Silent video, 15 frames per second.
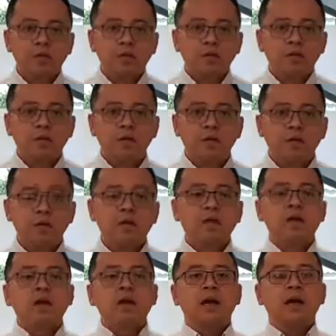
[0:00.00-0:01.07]
from an
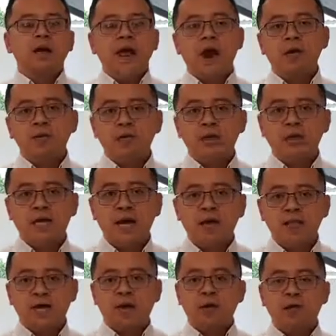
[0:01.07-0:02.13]
inheritance tax
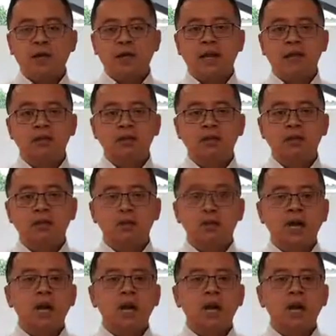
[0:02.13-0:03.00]
calculation,